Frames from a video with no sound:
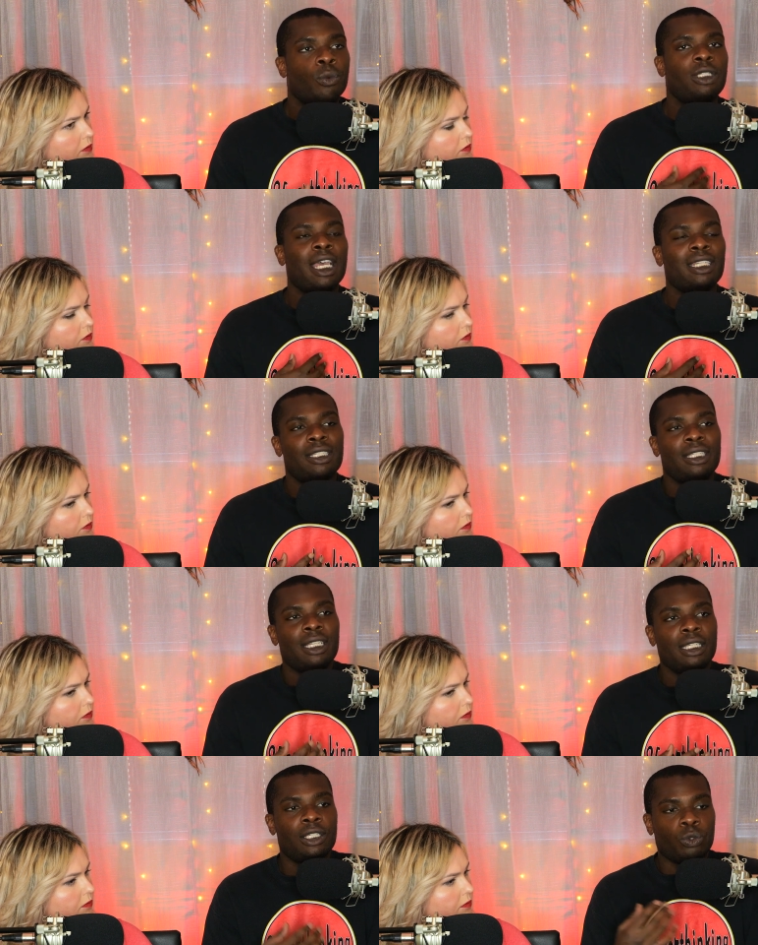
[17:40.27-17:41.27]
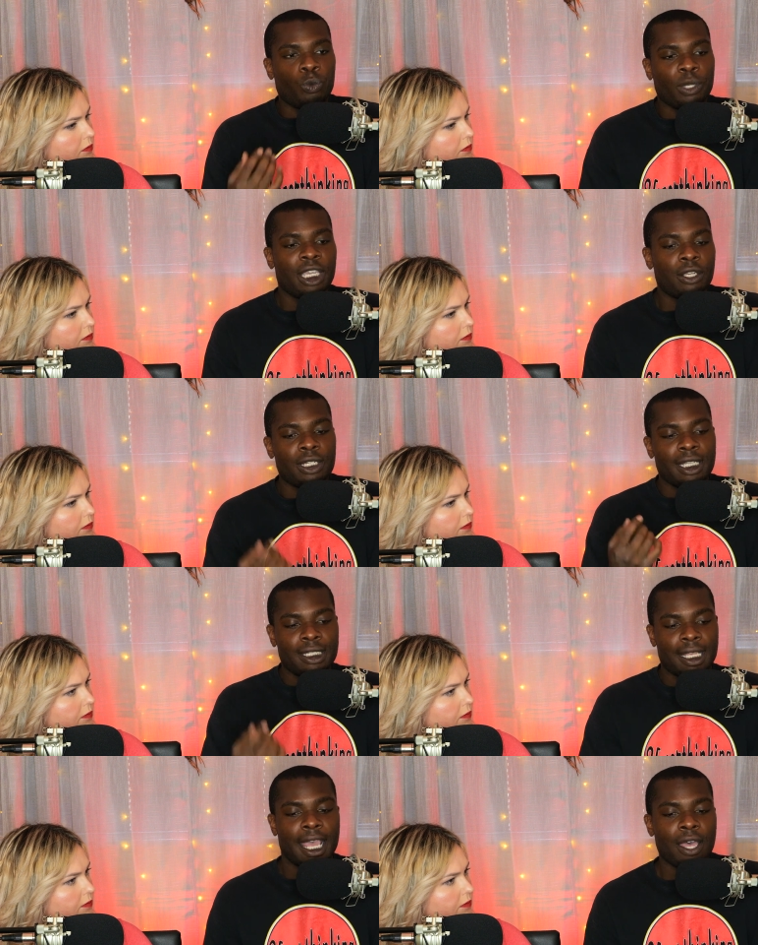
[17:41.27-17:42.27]
Speaker 1: which I just think is weird
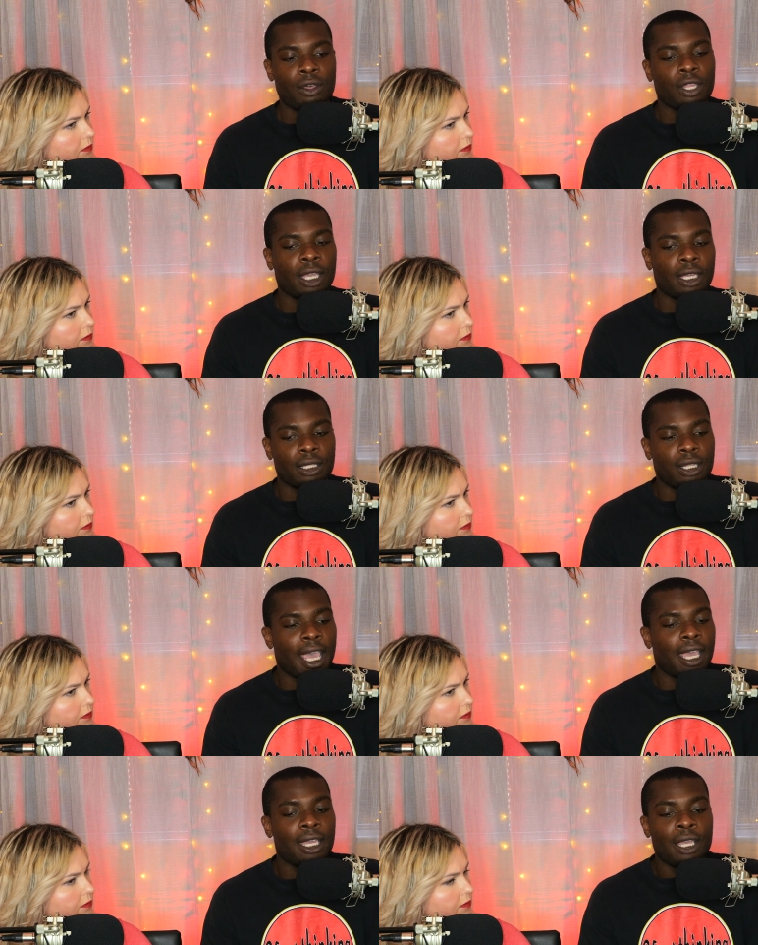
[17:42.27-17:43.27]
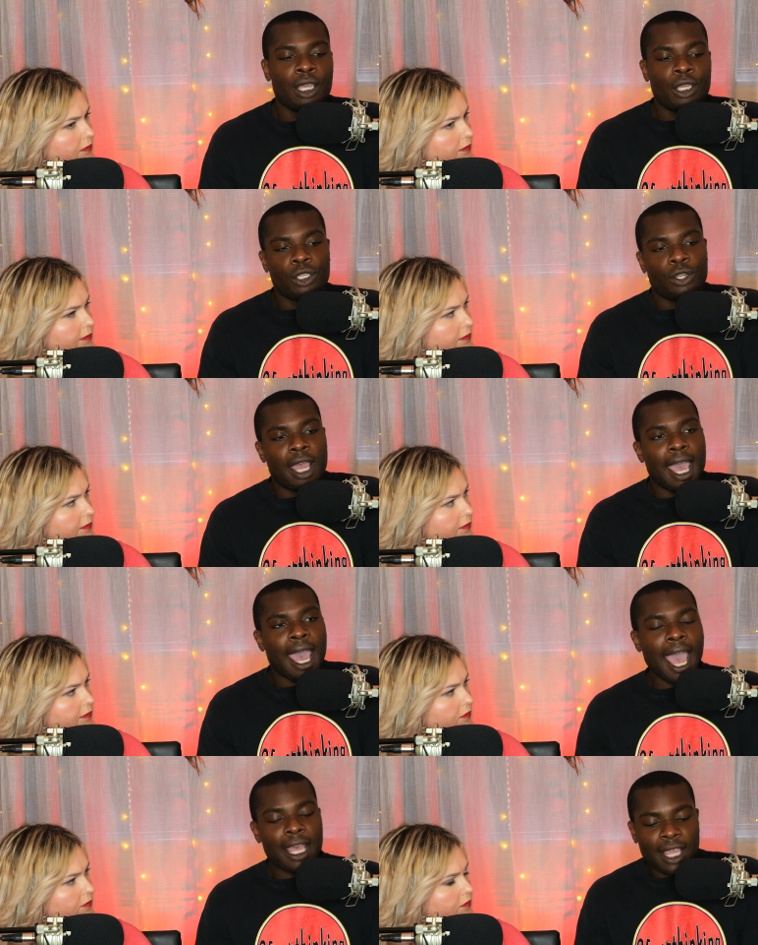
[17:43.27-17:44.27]
as hell that that you're
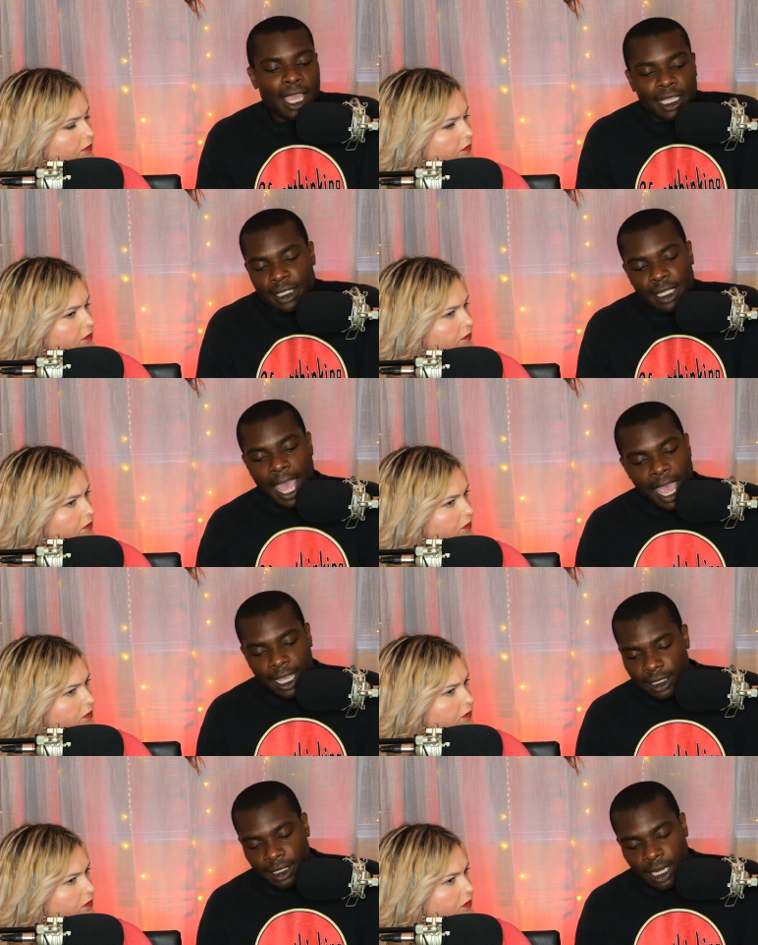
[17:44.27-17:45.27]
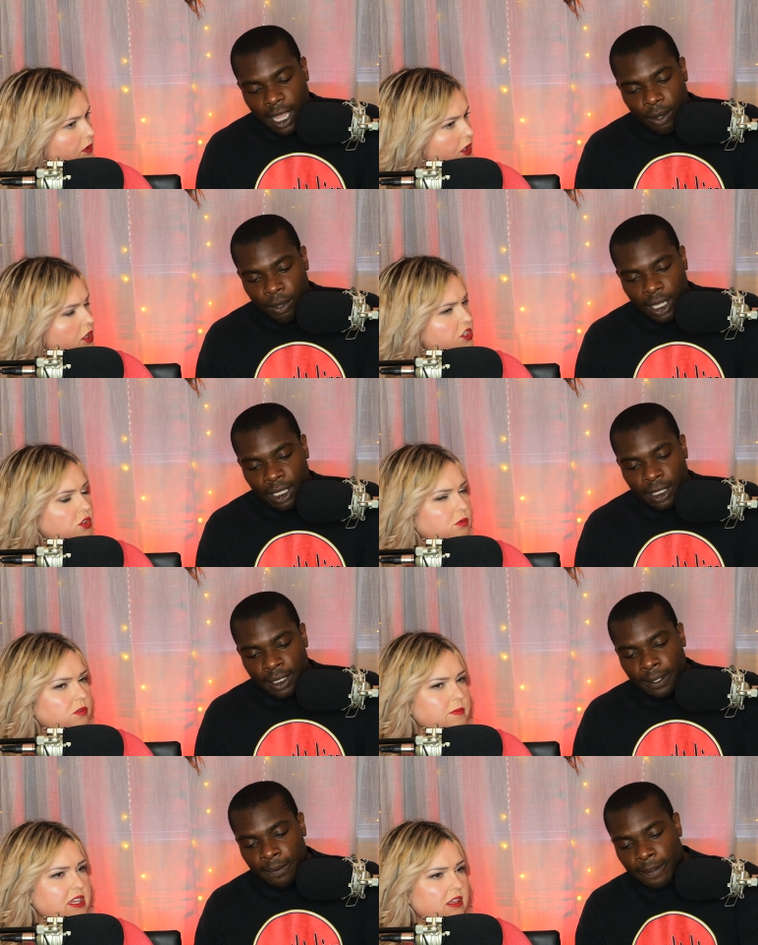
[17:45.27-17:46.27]
that he's acting that way. So
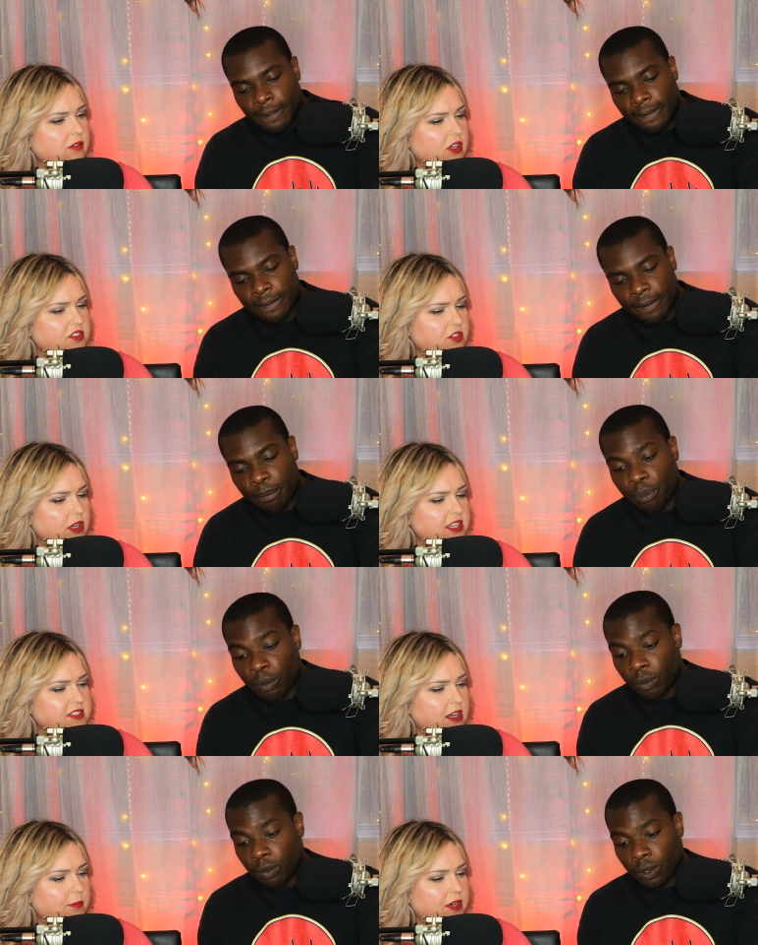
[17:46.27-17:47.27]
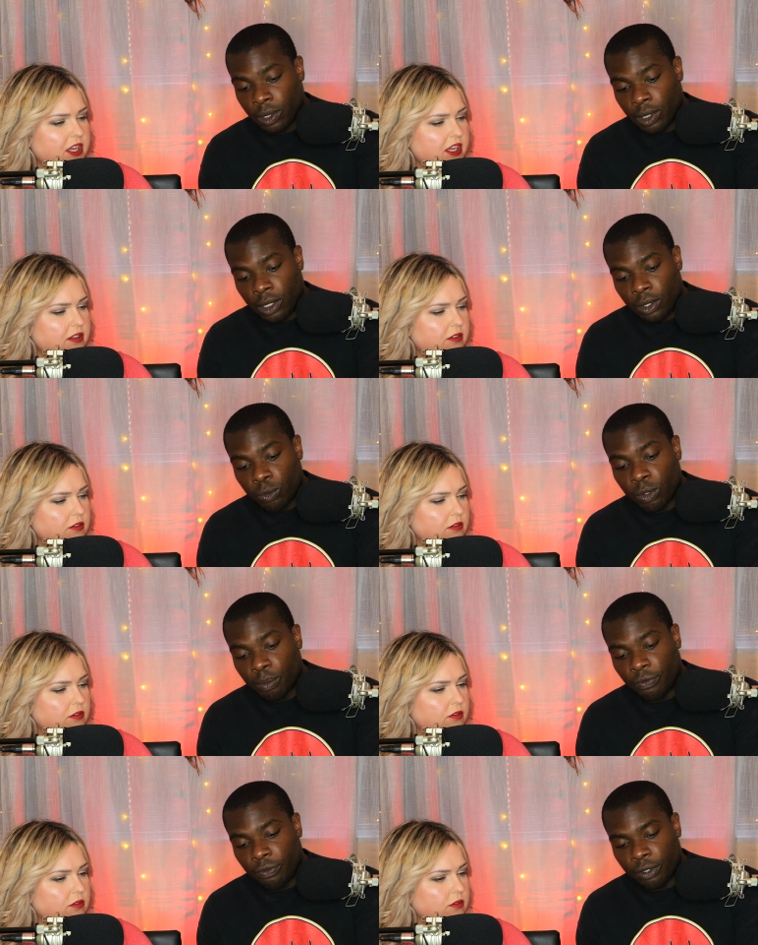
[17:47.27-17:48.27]
Speaker 2: let me okay, so his company
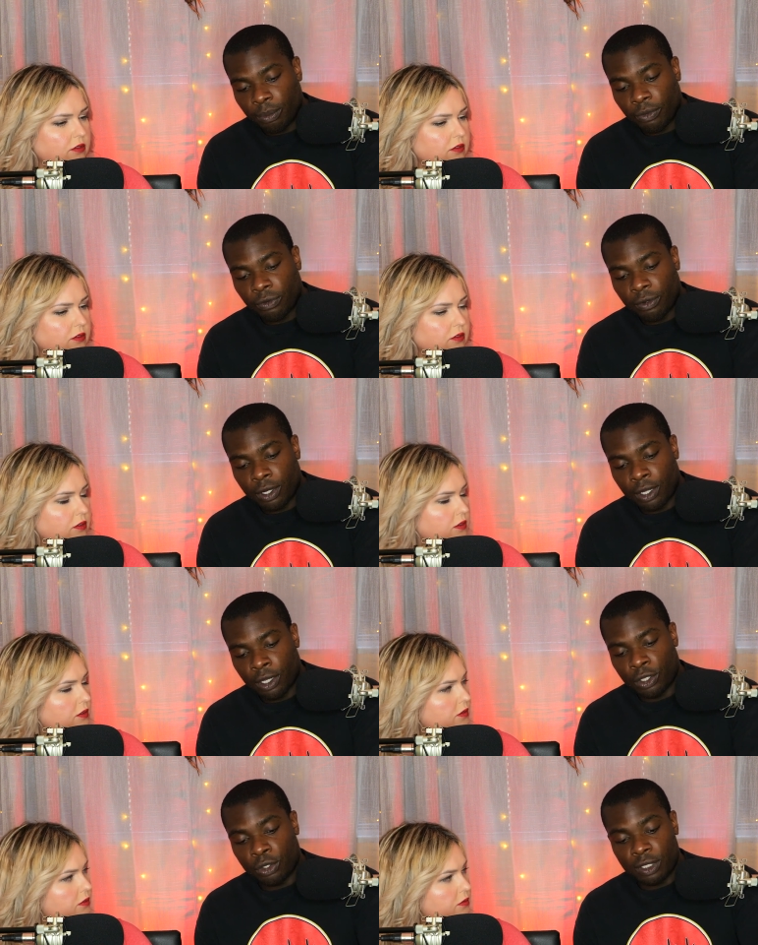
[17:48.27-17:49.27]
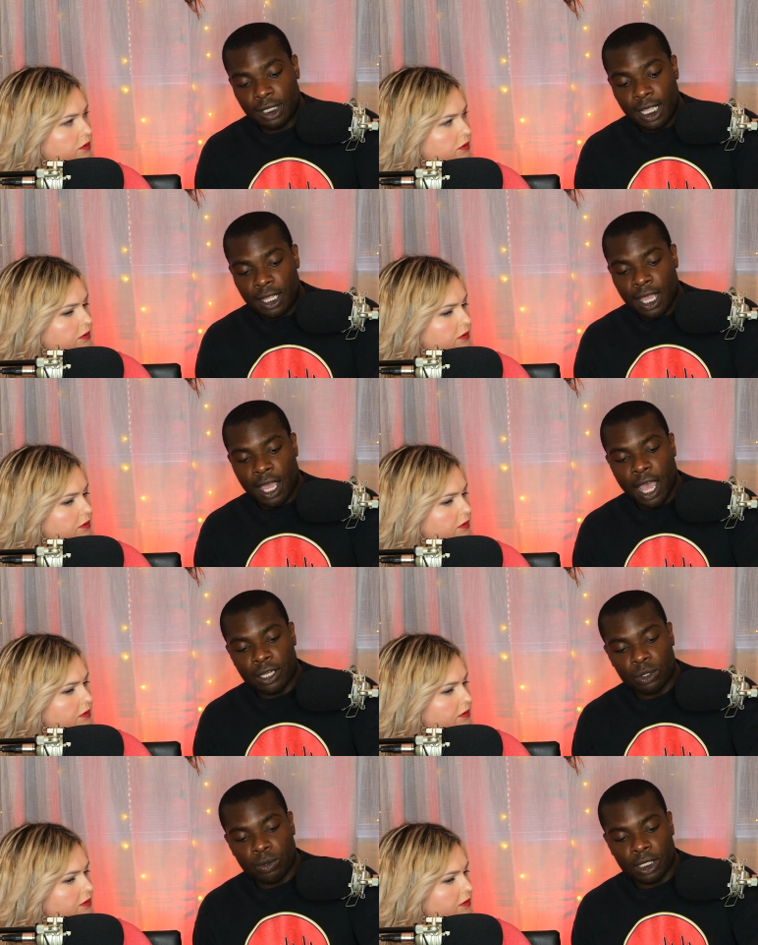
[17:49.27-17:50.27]
Speaker 1: before before uh, you say that,
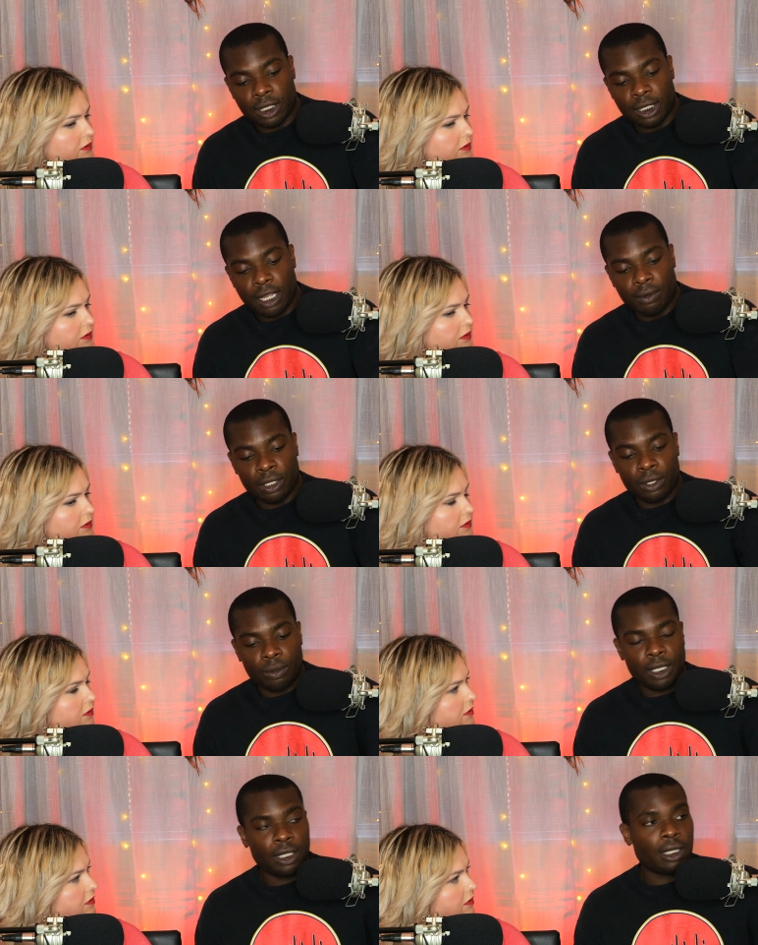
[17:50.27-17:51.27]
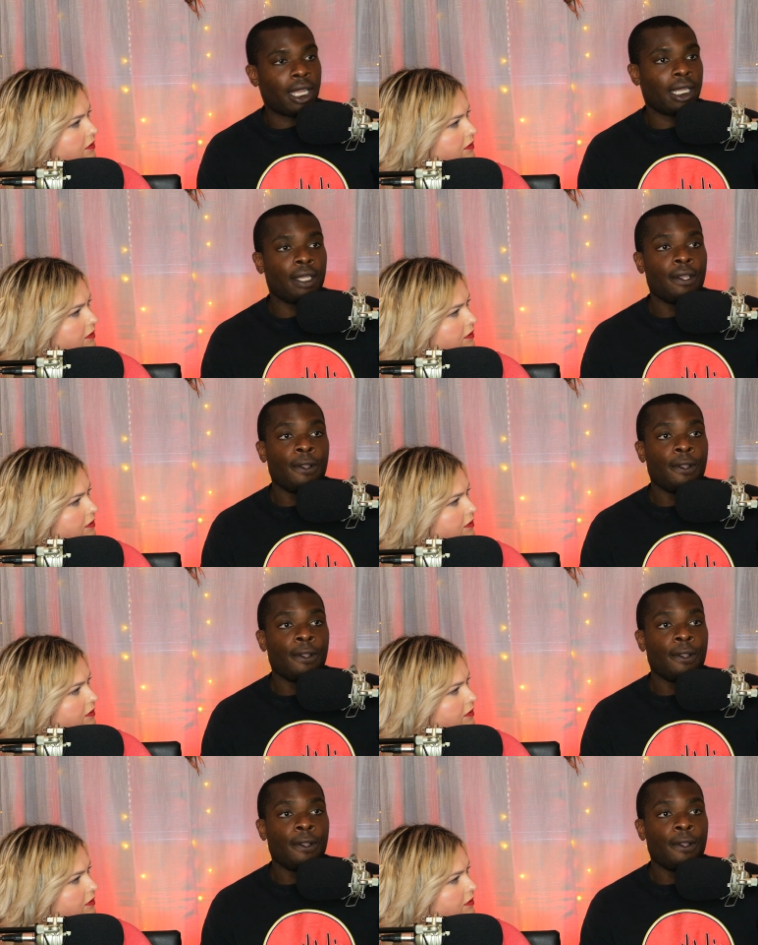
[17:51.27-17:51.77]
I just wanted to say really quick like